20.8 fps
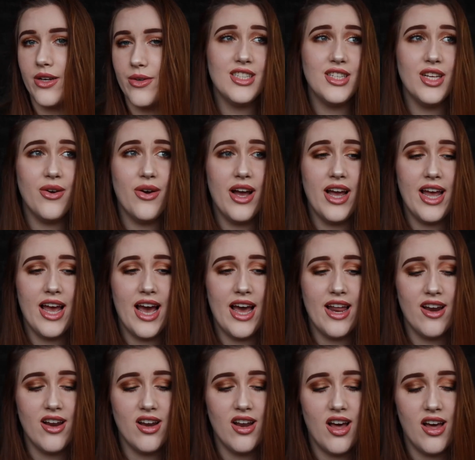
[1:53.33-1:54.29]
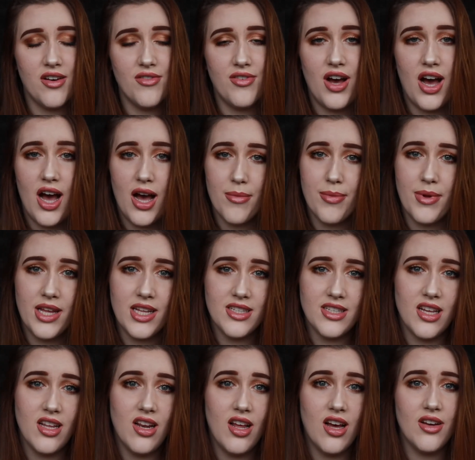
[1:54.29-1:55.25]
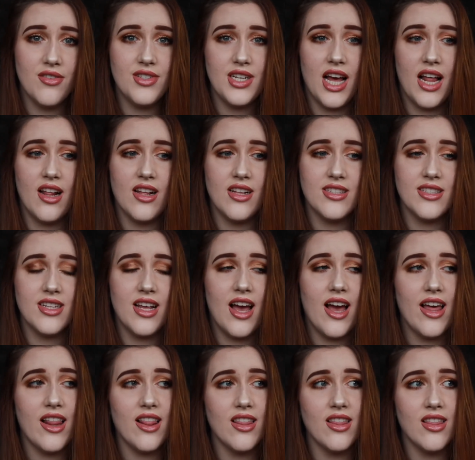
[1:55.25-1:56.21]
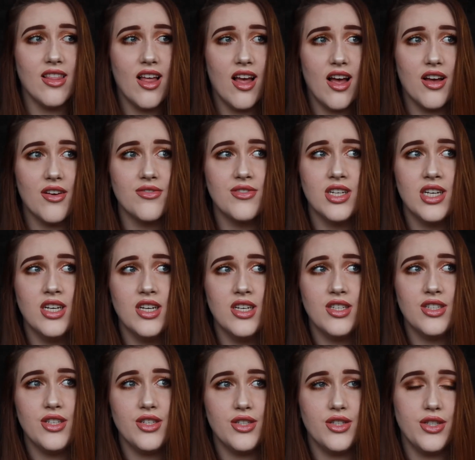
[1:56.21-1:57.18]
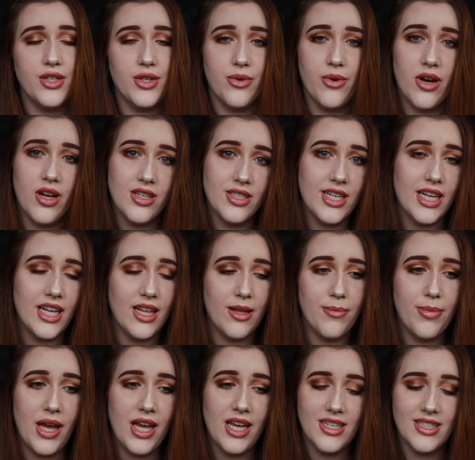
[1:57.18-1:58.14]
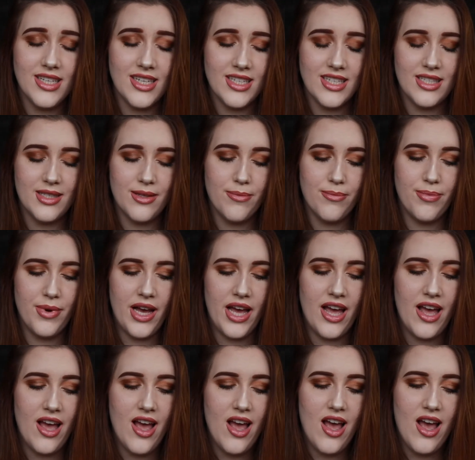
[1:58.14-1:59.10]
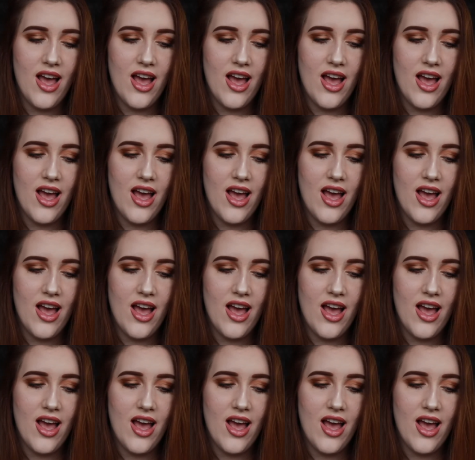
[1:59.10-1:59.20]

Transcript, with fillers: So I had a lot of hobbies and a lot of talents that I loved to do on a daily basis, but